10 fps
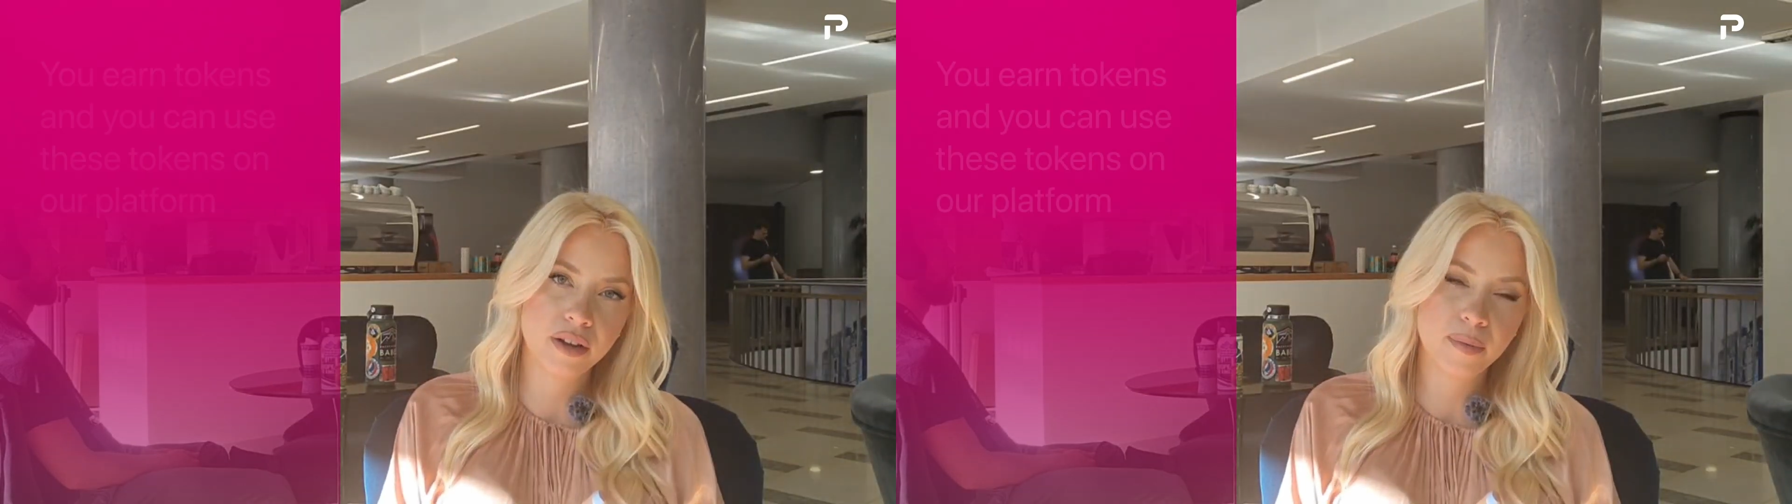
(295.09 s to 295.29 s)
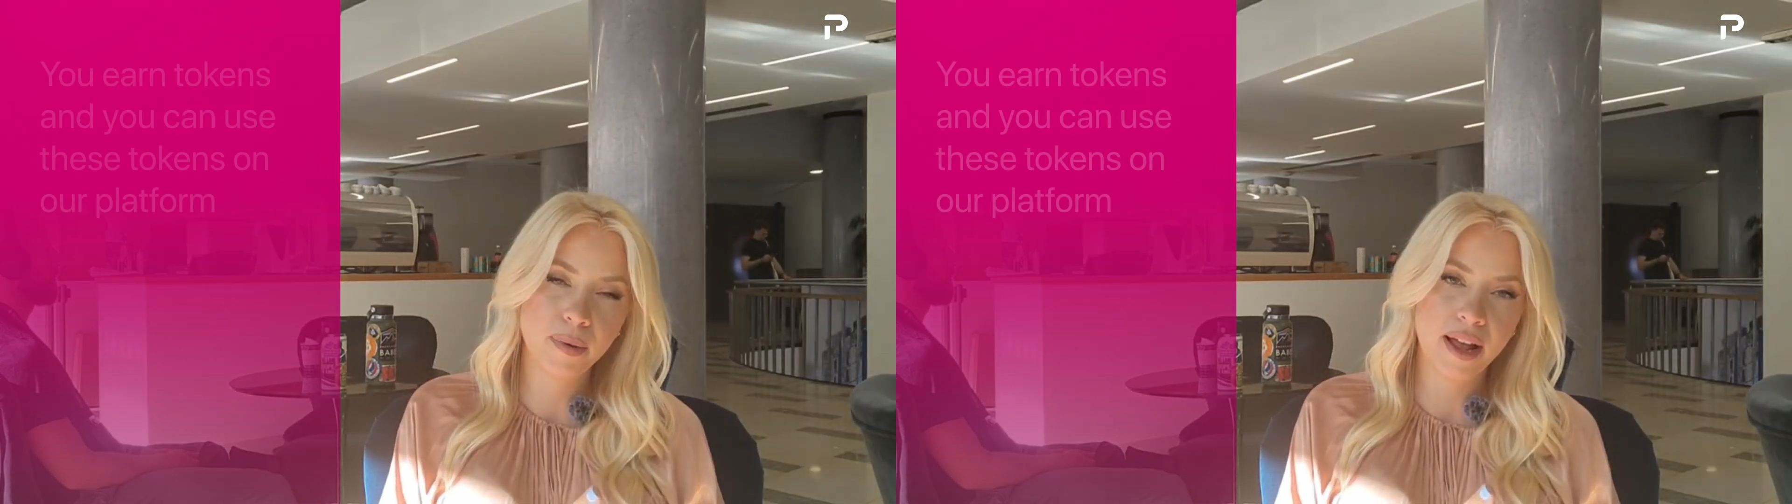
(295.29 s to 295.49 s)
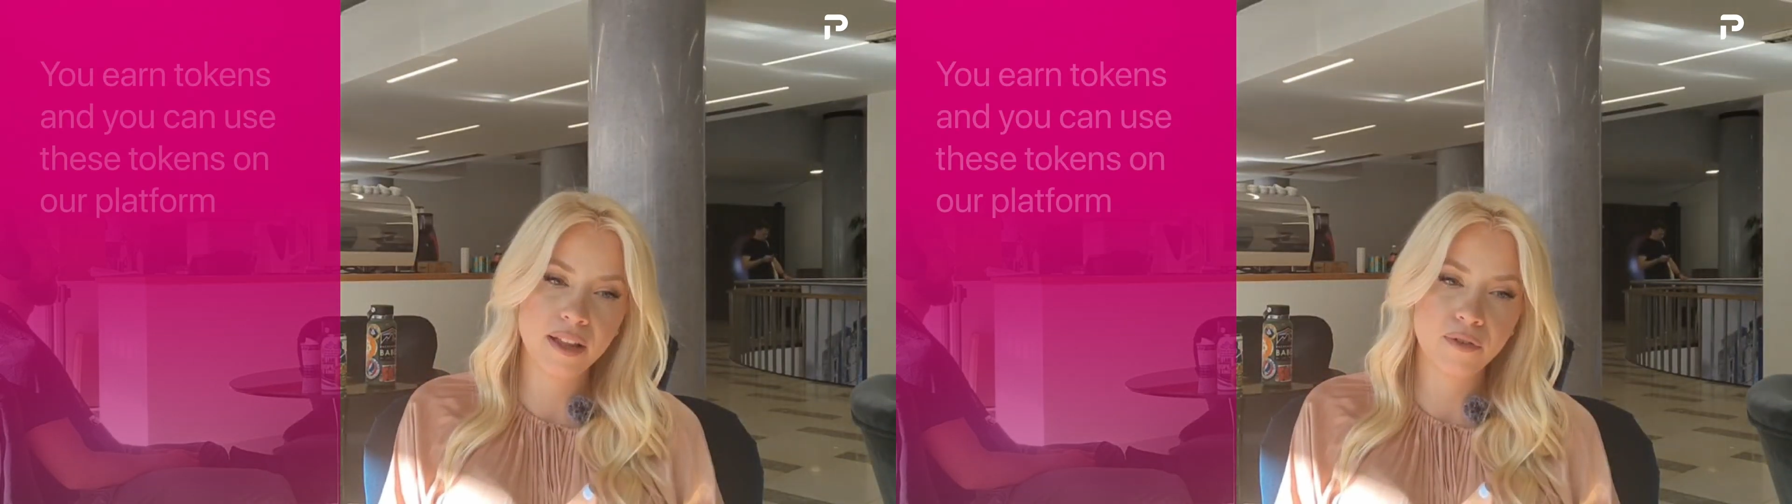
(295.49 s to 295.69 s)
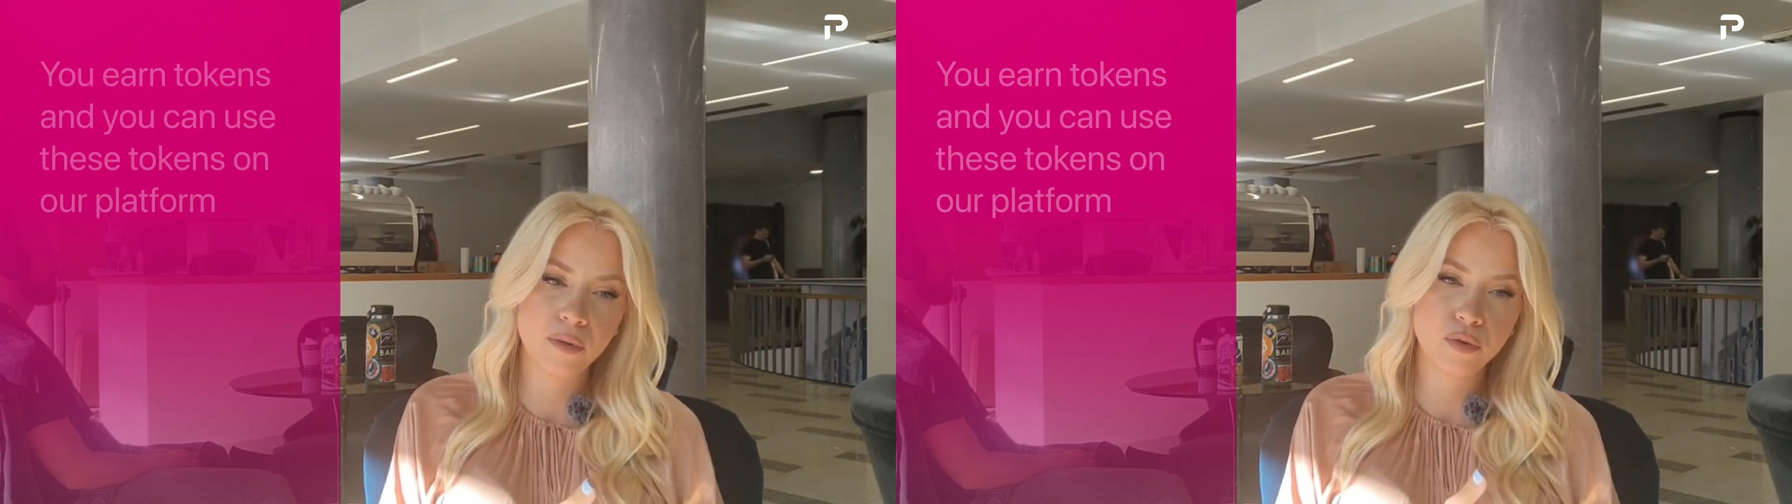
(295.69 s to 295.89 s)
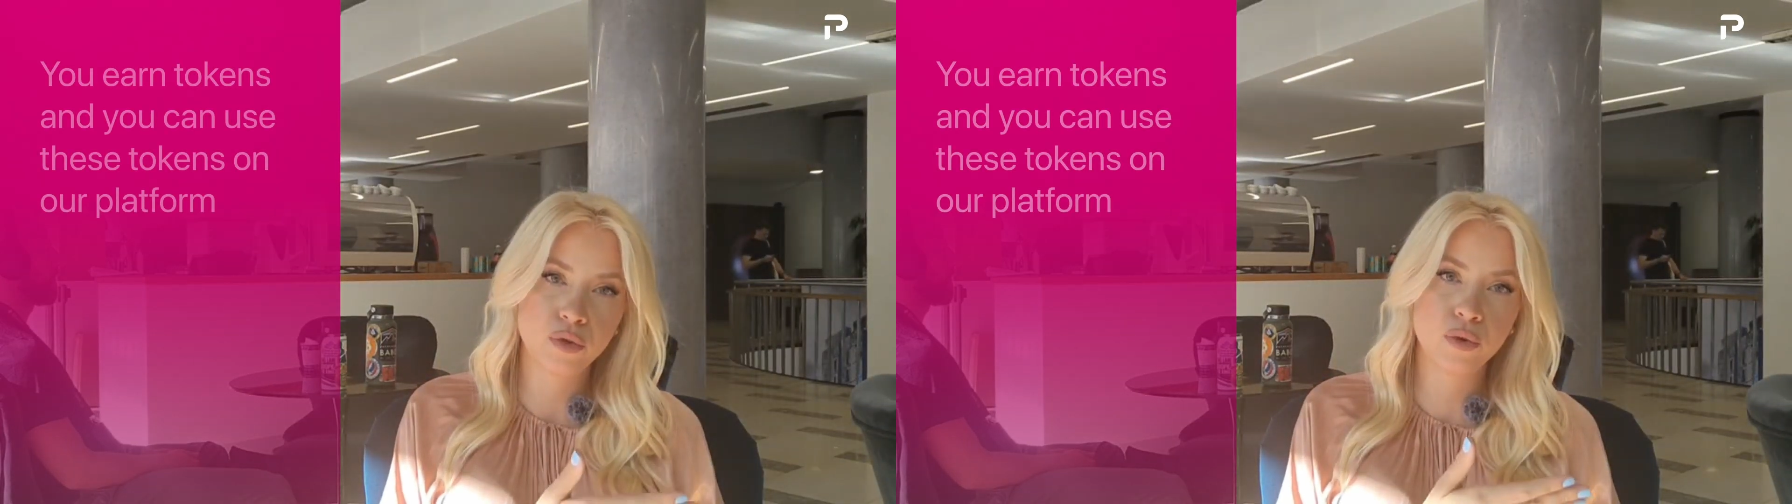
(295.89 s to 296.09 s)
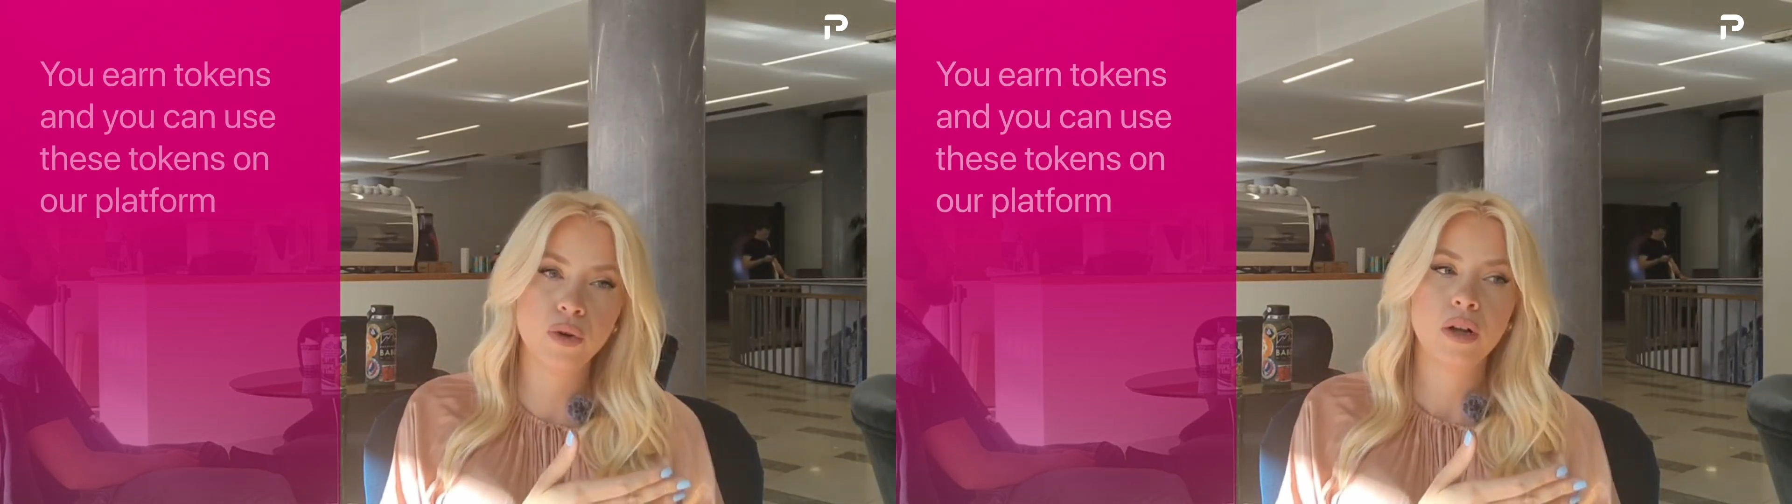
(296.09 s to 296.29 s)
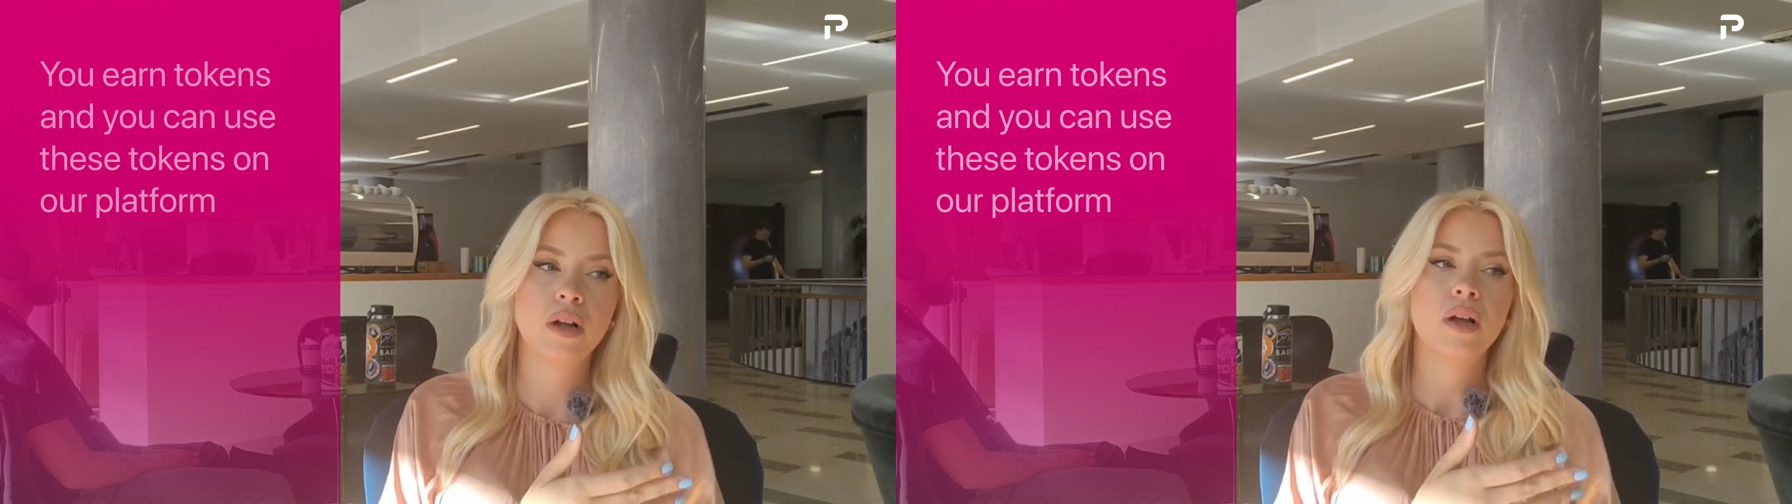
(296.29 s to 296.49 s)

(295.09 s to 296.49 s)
our platform to